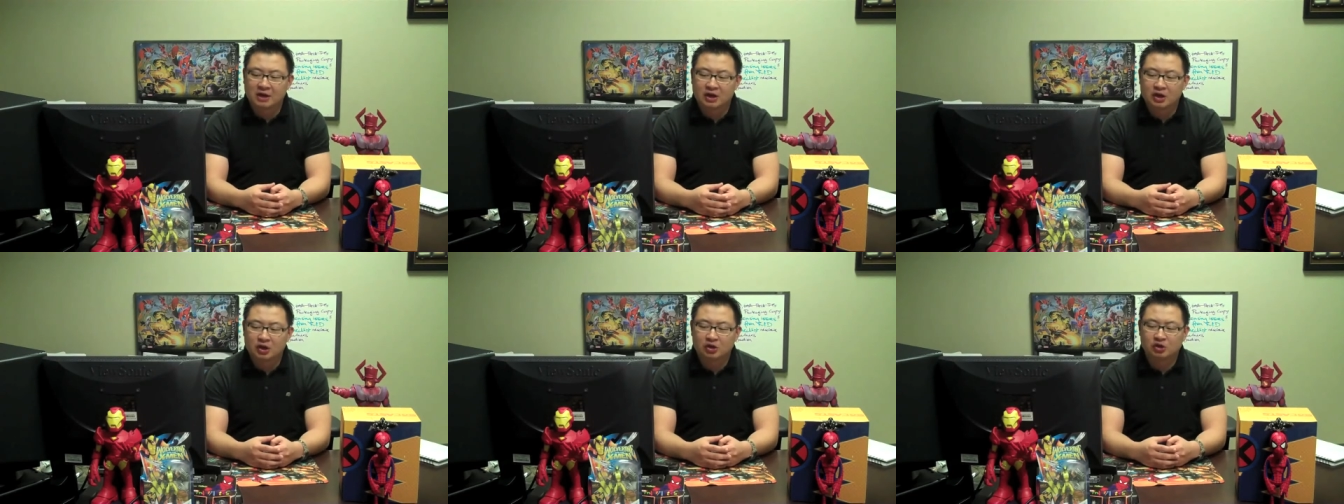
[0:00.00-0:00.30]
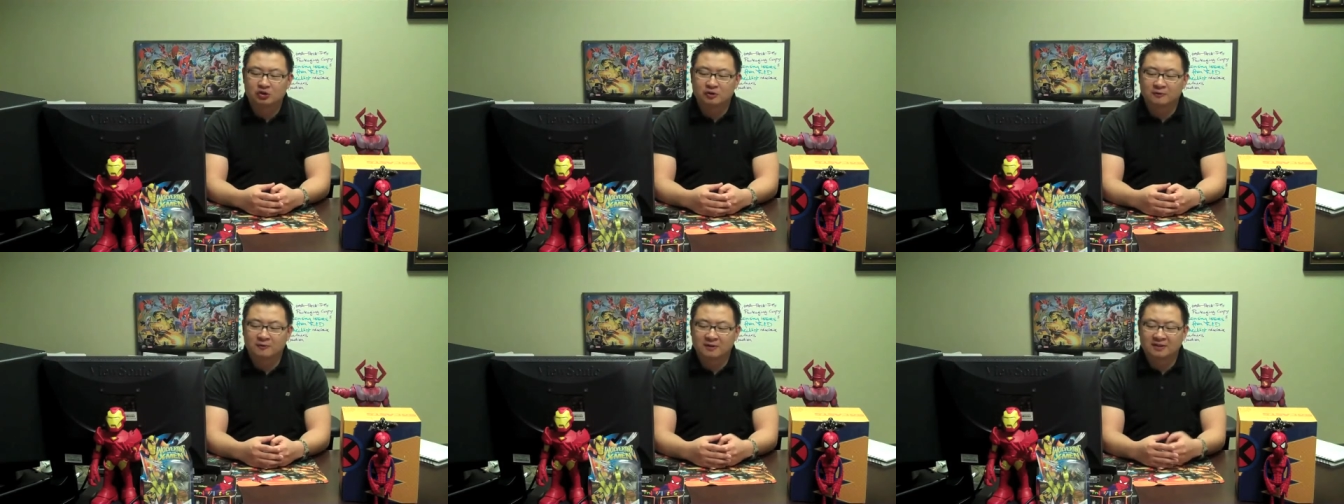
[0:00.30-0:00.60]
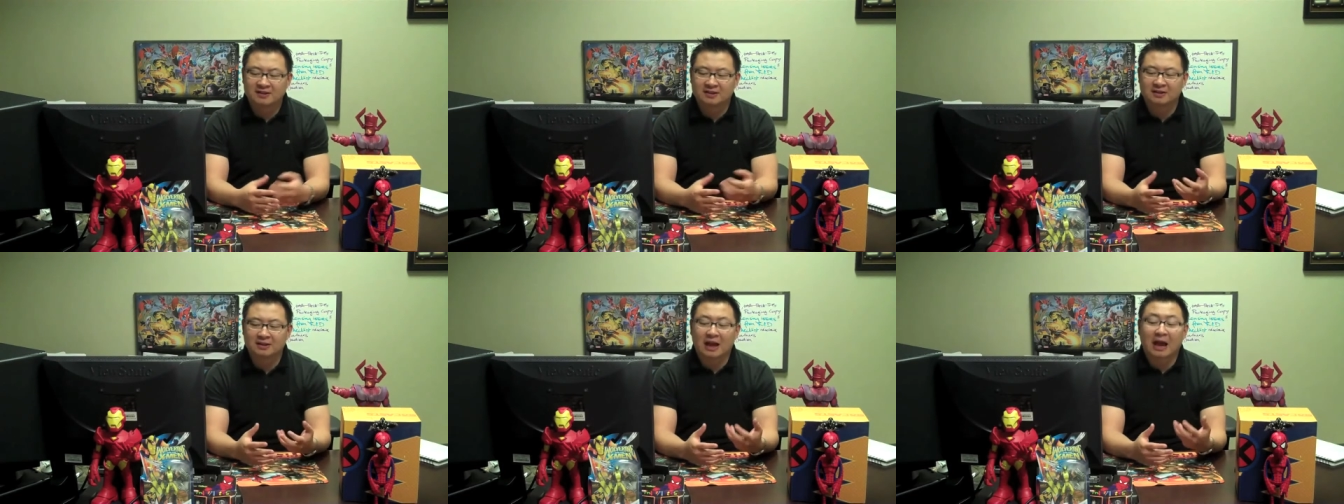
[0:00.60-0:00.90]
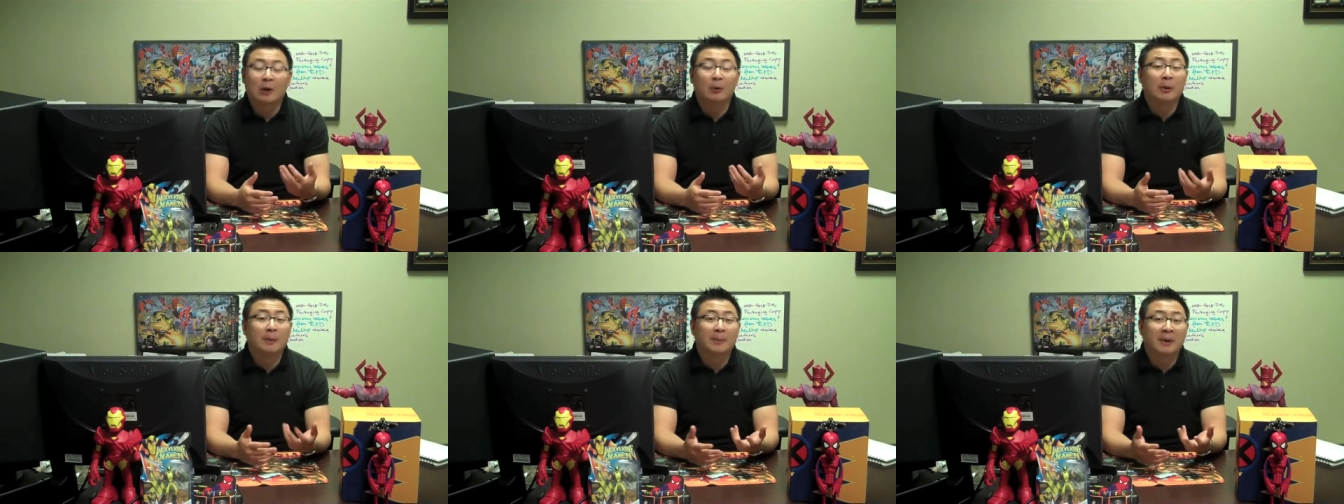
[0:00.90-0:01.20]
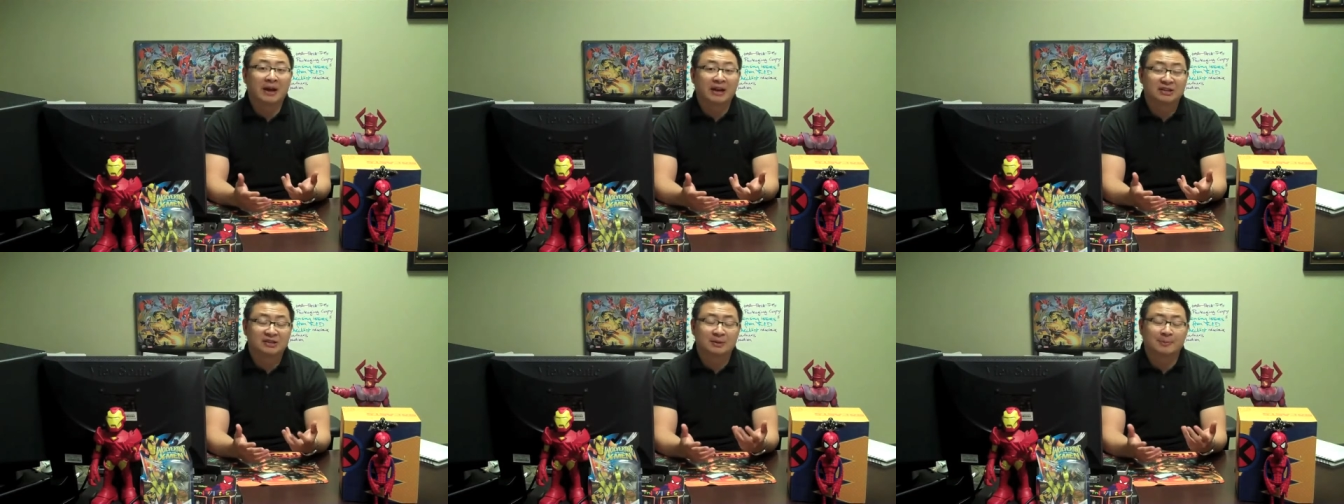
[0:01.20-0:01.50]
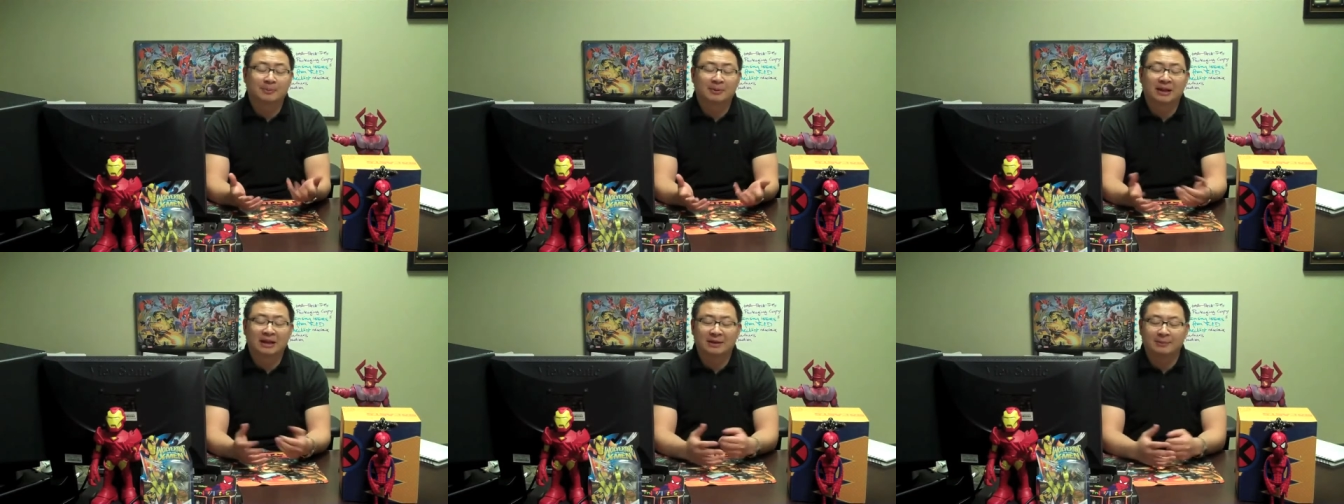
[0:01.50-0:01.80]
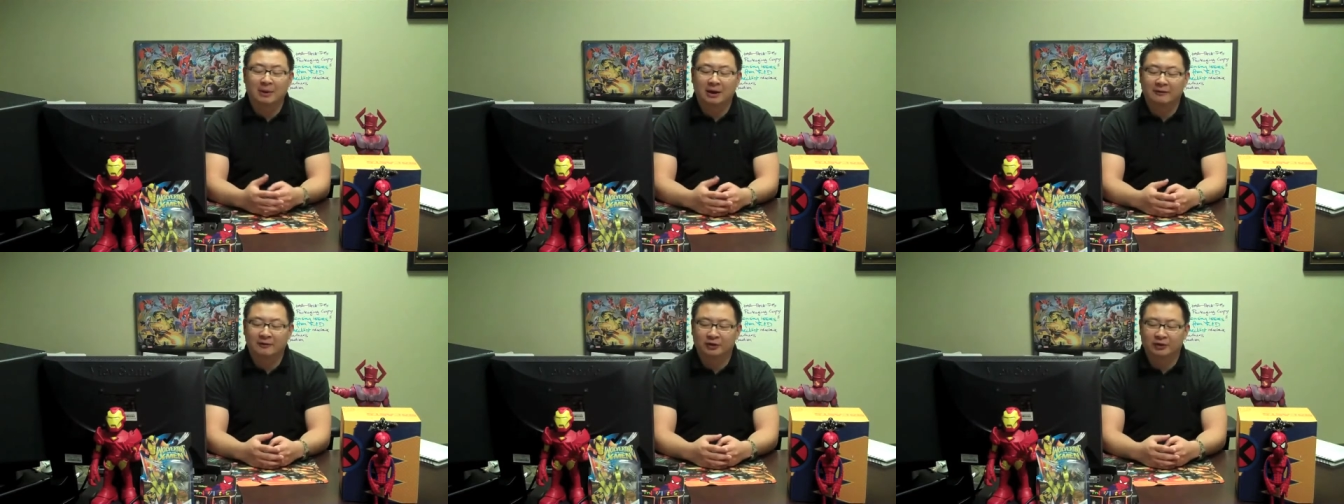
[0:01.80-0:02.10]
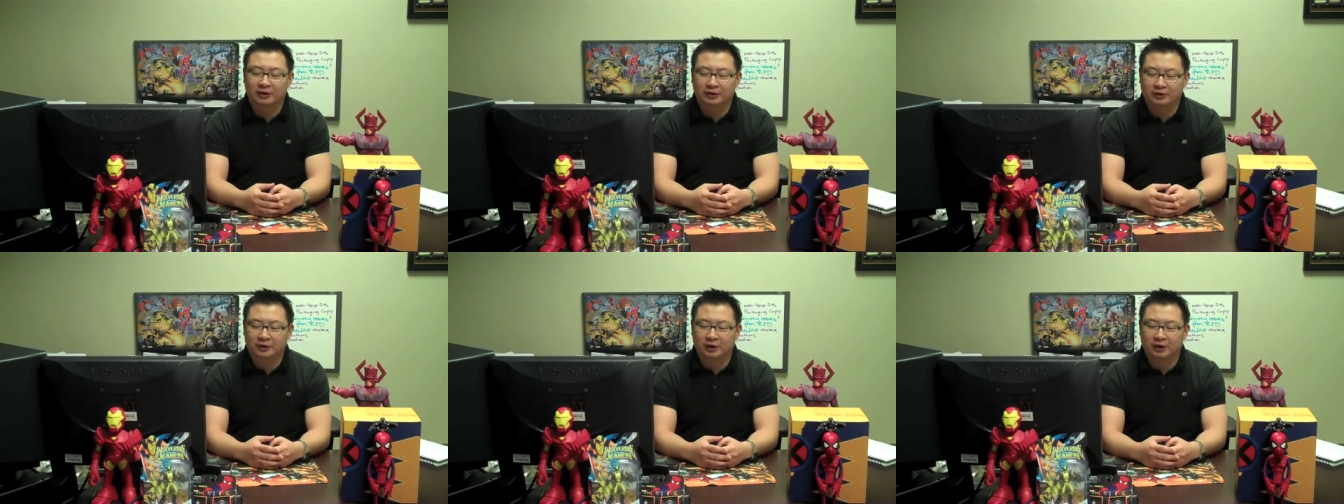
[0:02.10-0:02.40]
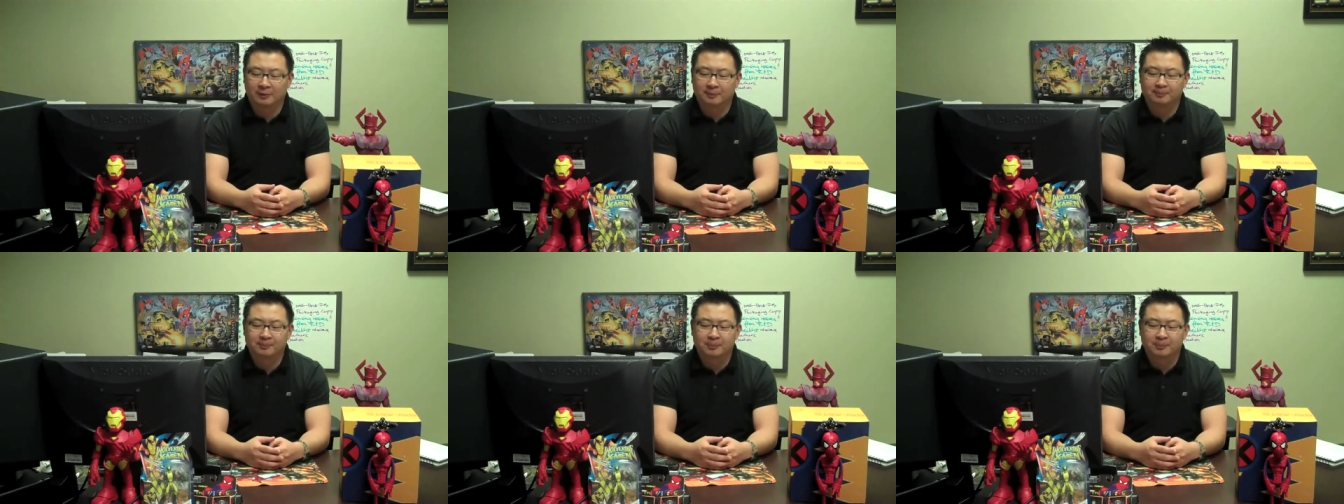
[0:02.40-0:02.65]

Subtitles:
you should visit our webpage at playmarvel.com,